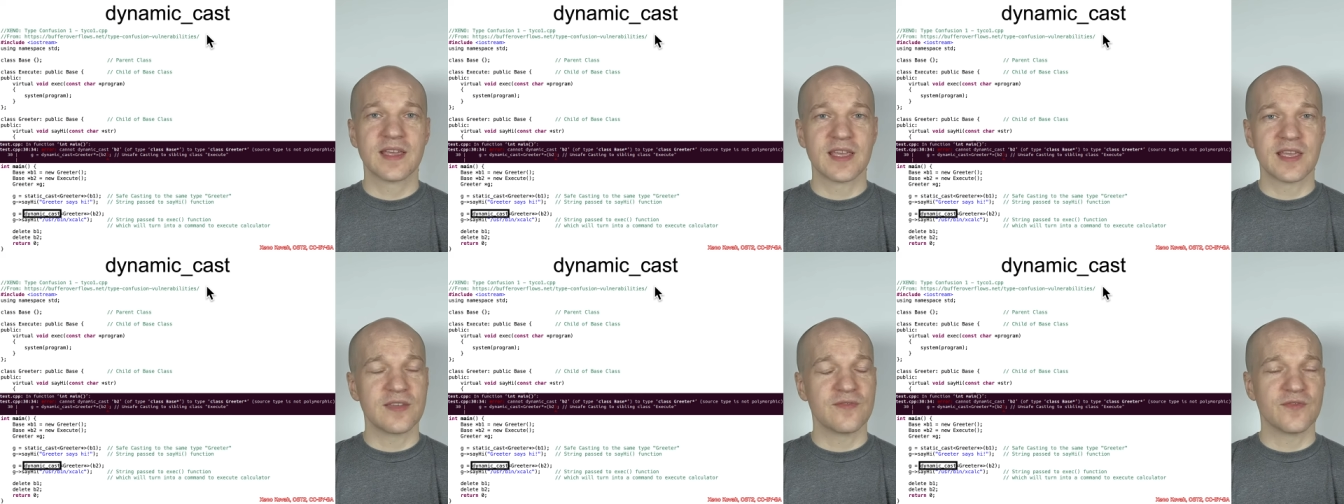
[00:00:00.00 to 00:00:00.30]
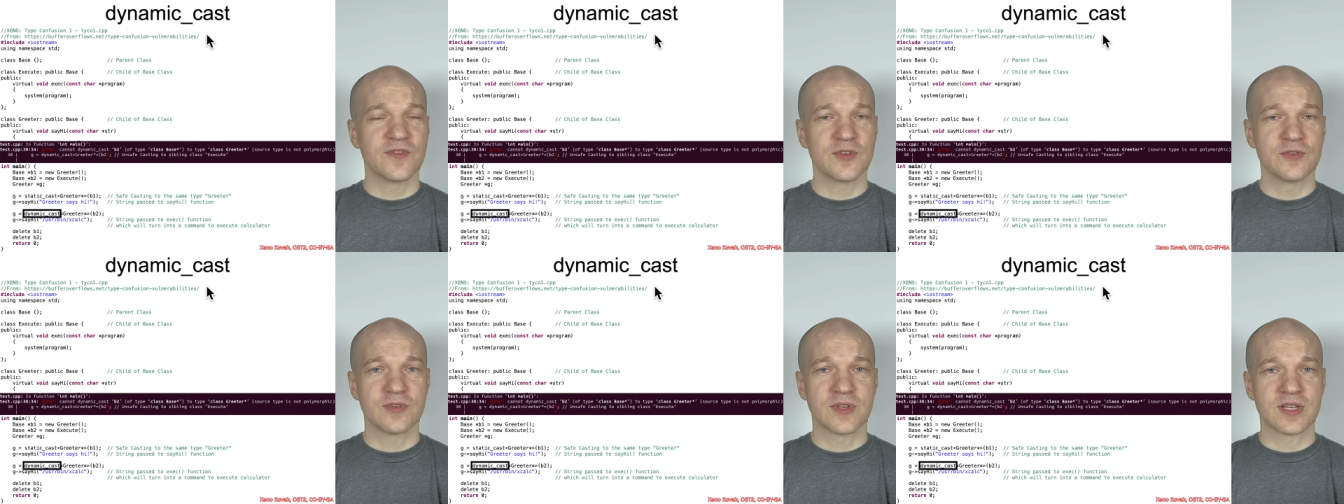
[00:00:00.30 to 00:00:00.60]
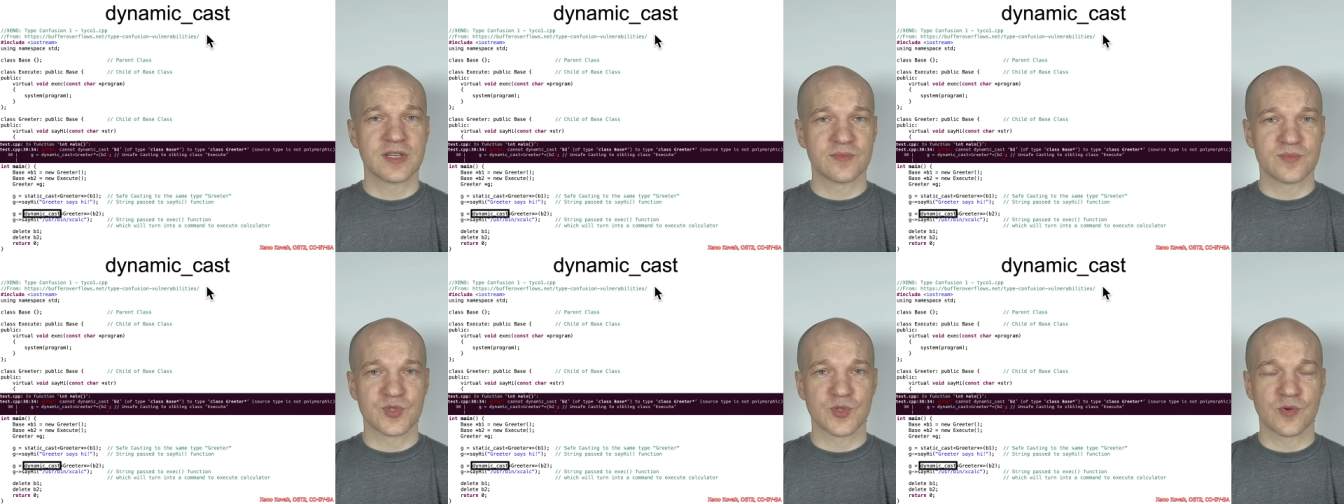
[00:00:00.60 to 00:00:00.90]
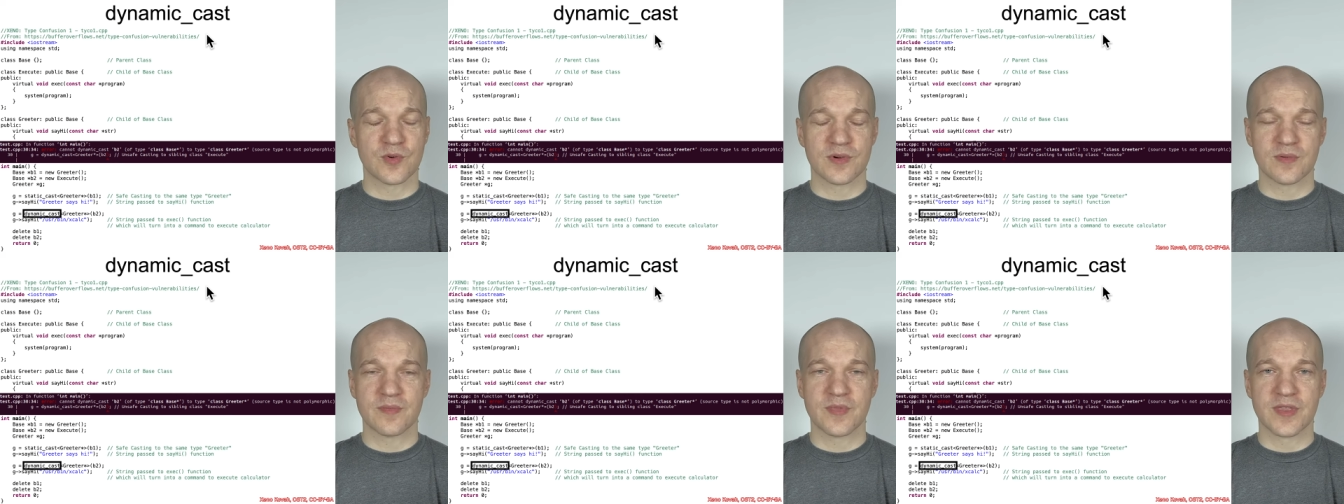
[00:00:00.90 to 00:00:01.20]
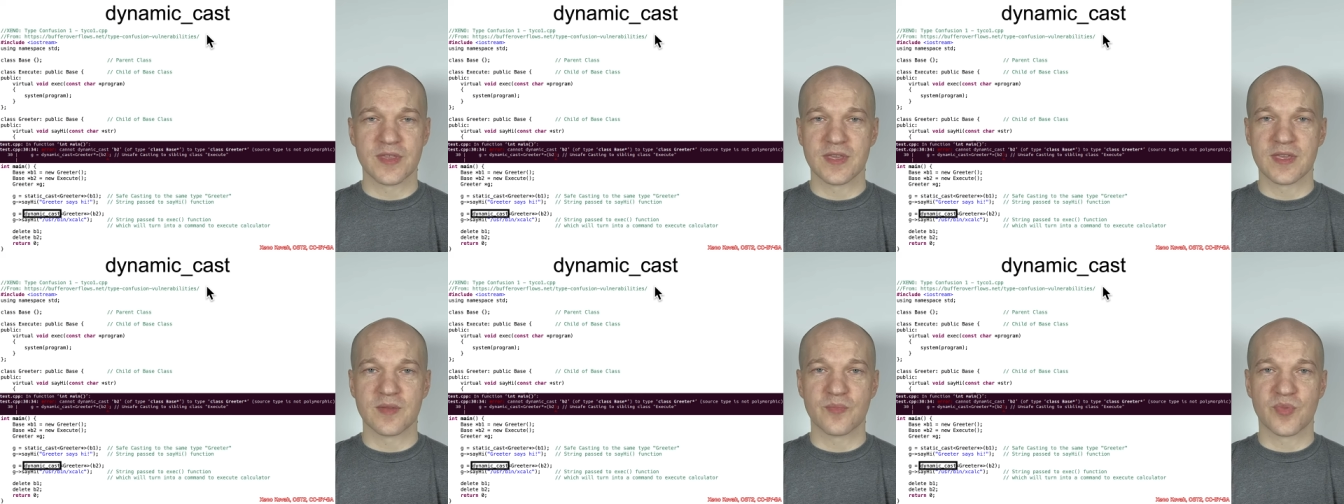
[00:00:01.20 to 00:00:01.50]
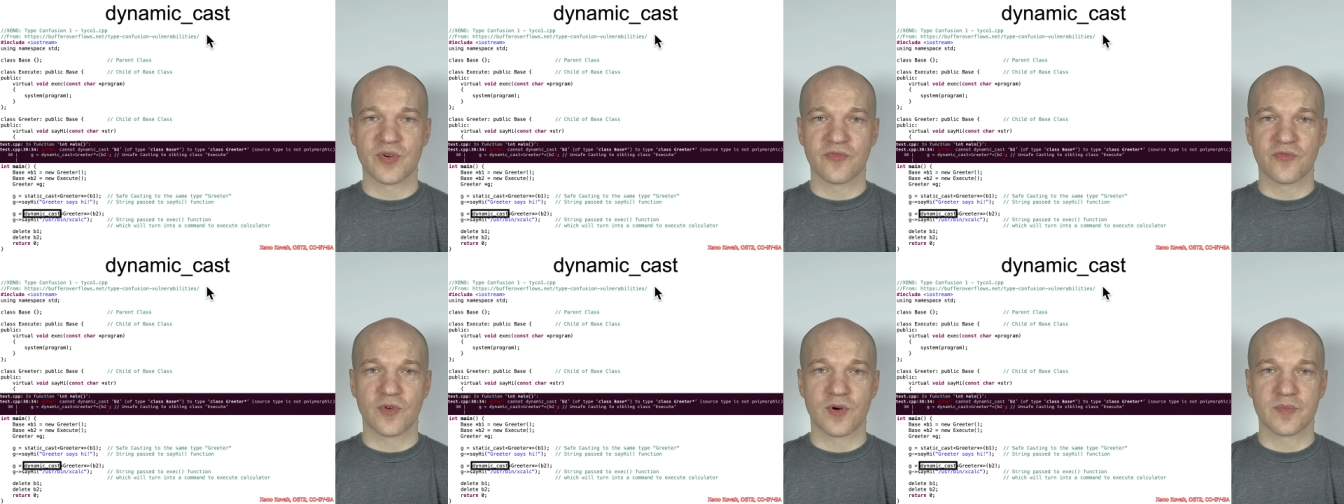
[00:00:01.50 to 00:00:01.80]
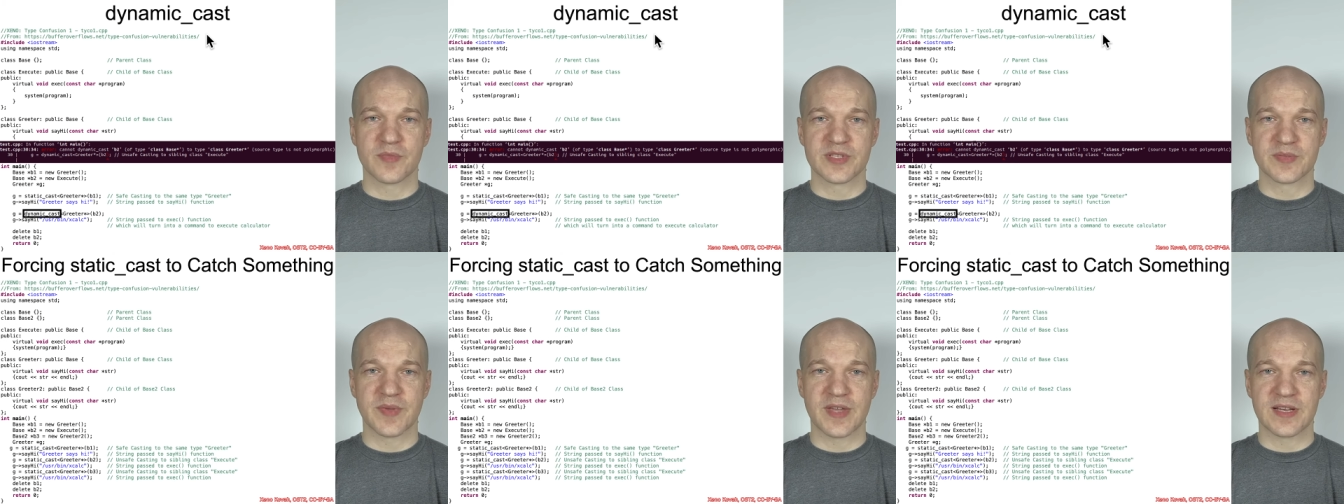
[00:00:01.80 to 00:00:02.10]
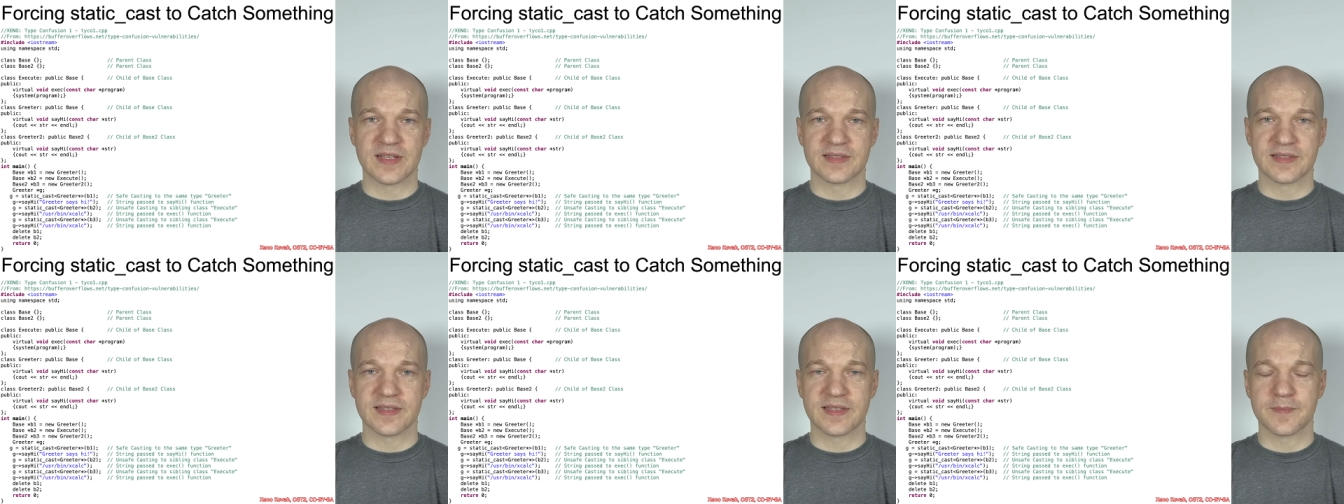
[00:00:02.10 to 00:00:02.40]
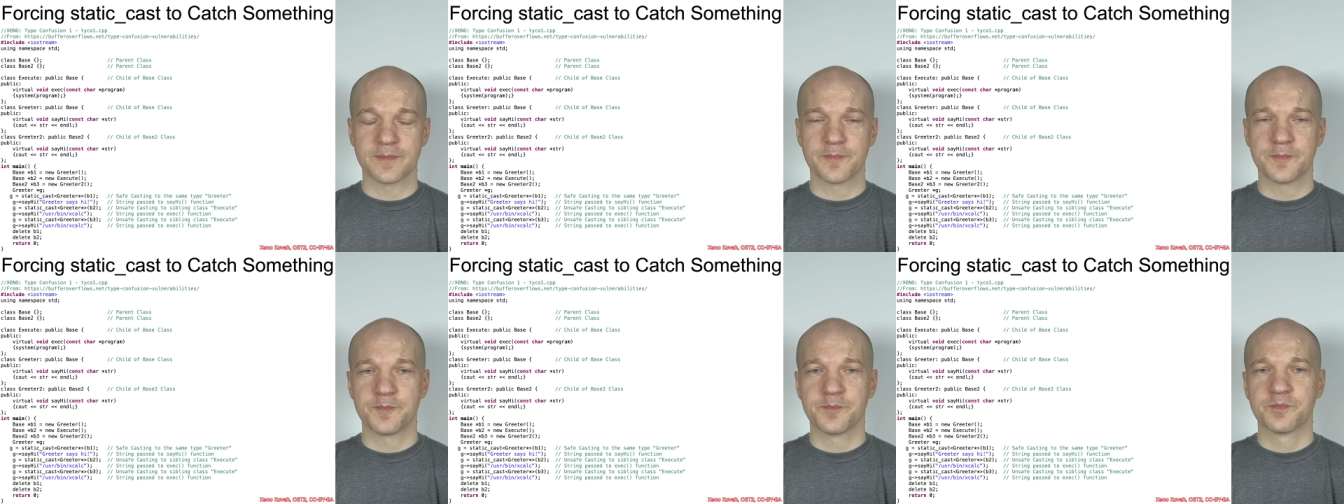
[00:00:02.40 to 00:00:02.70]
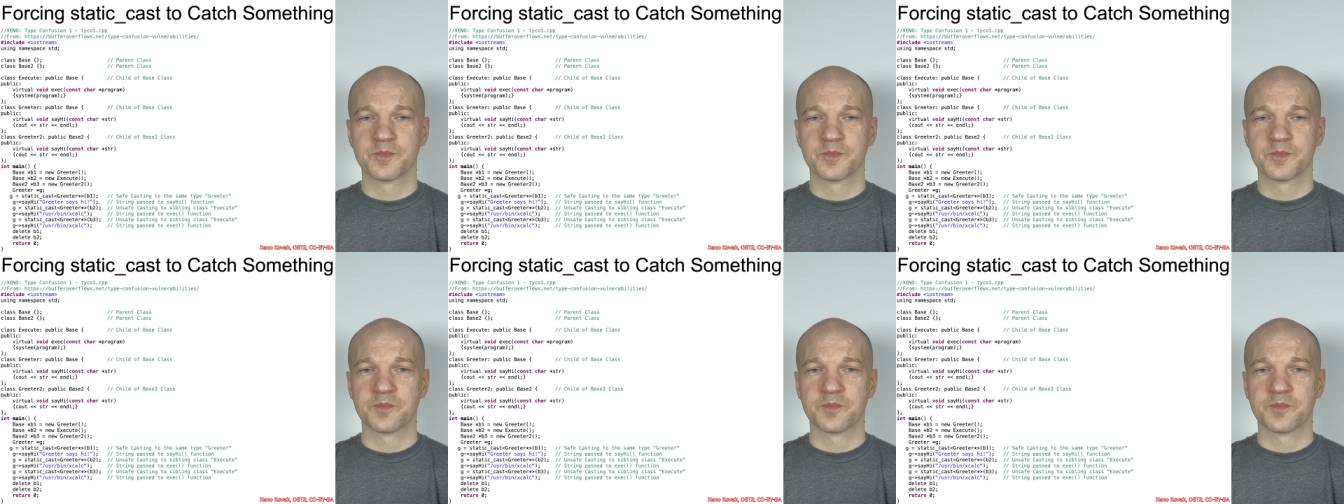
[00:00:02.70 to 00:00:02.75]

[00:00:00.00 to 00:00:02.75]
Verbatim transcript: if you can absorb the performance penalty.